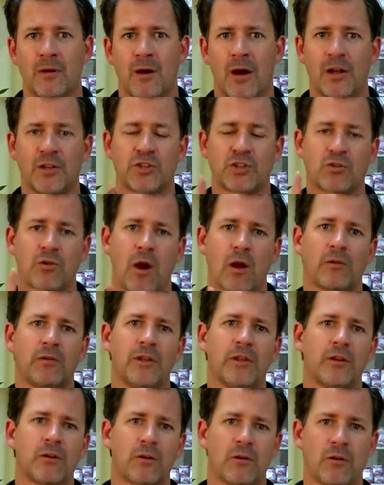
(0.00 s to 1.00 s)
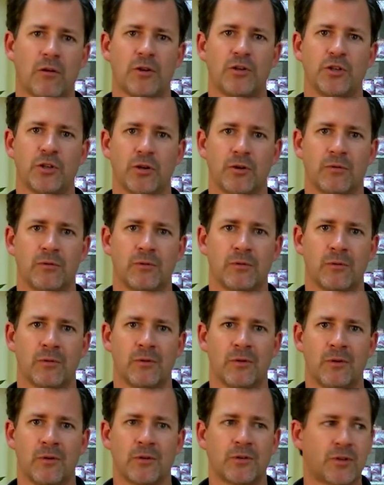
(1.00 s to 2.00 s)
I strongly encourage you
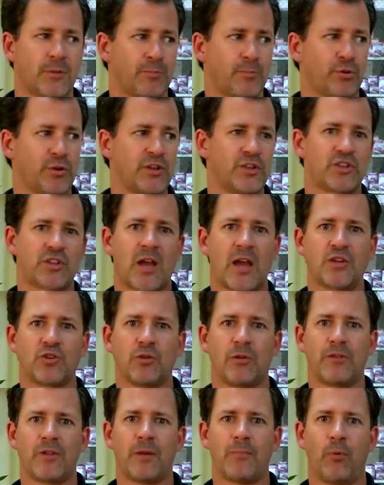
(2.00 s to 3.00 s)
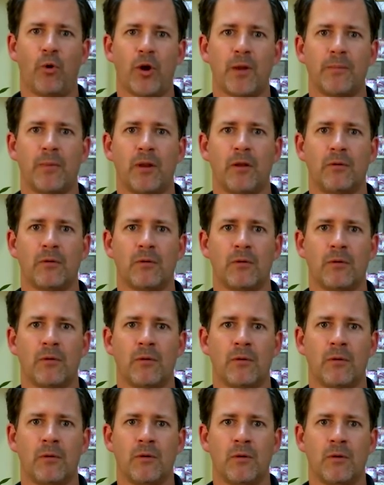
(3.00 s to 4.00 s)
to pre-schedule the appointment.
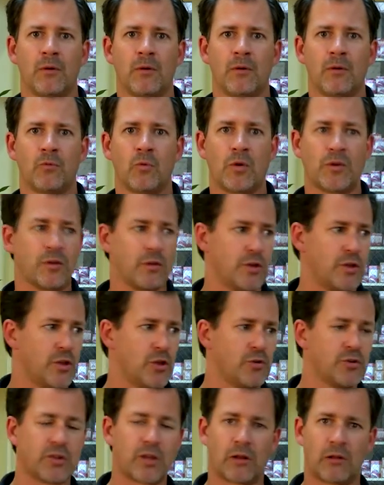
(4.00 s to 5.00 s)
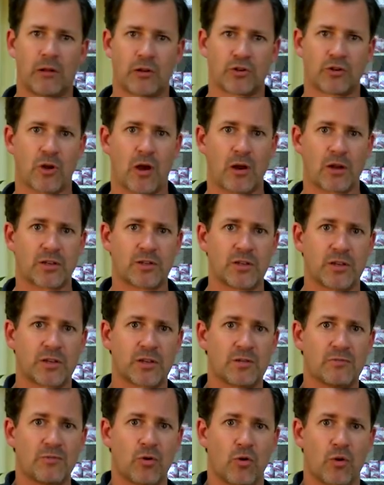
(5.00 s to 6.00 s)
Whether you're using an electronic
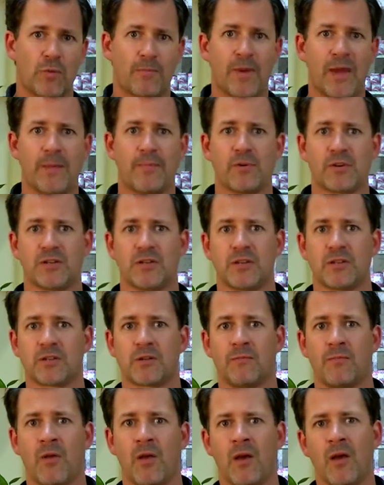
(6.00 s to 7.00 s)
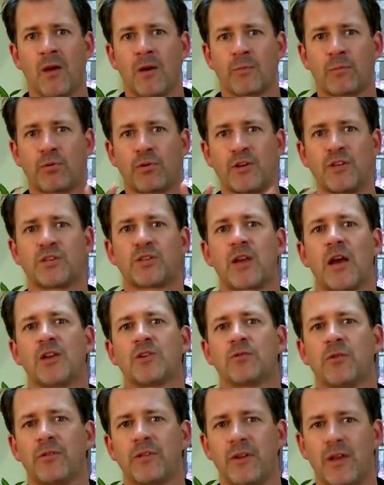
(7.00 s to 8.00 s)
system or a paper system,
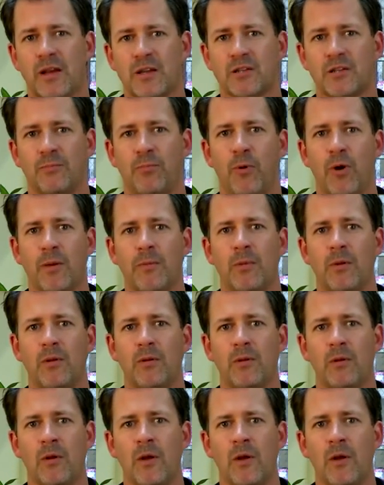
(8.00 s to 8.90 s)
pre-schedule the next appointment.